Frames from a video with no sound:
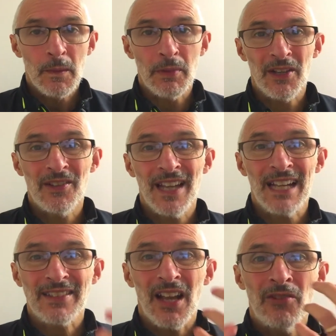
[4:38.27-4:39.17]
because
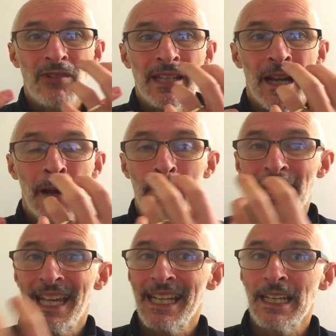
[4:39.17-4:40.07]
that's only a
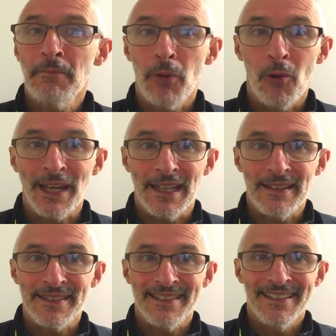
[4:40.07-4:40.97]
beginning
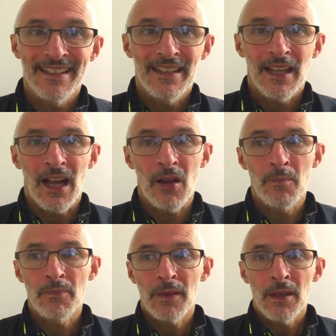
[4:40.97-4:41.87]
point.
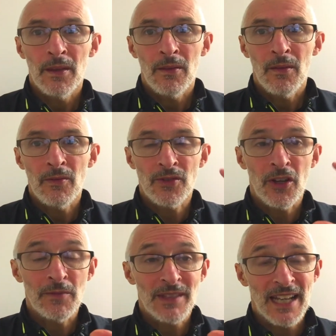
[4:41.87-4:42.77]

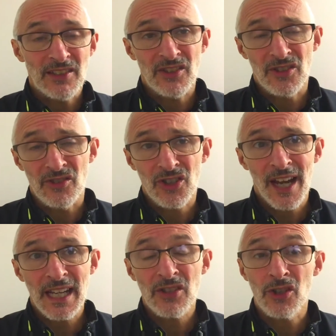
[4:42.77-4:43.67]
Circumstances can
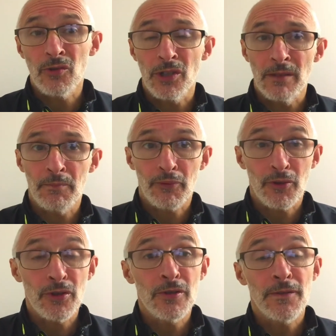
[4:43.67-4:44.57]
change, you could
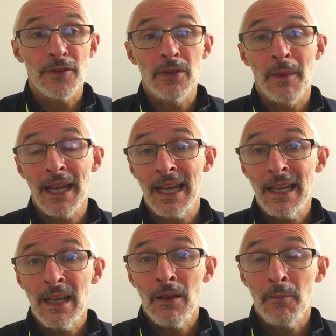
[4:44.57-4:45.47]
improve, you
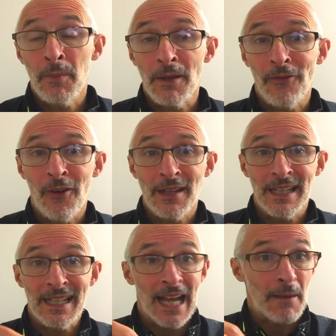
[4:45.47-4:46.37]
may be
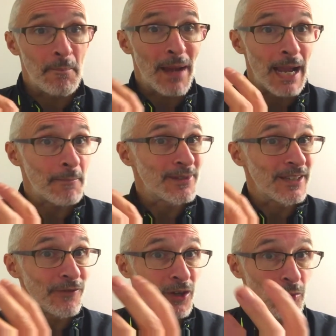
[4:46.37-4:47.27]
finding that map
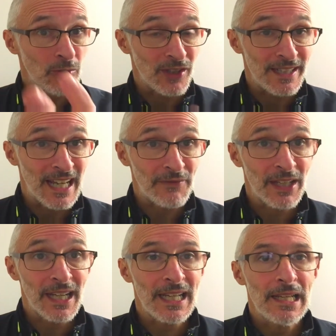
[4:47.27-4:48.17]
difficult to
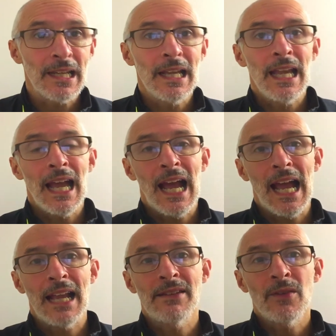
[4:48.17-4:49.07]
navigate,
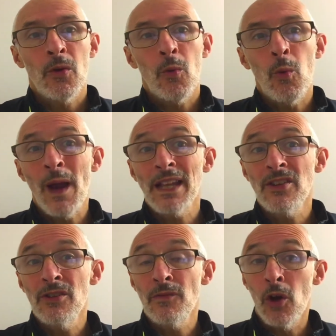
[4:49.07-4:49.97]
and
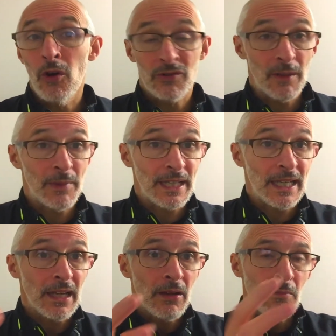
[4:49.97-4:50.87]
when you've got
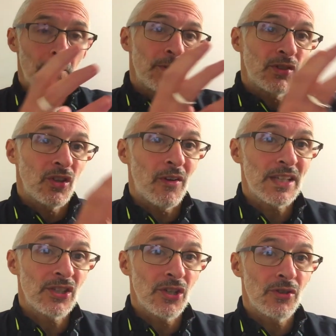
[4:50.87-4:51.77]
somebody
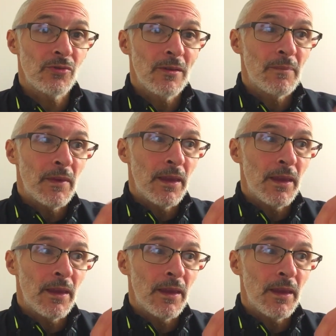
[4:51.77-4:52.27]
beside you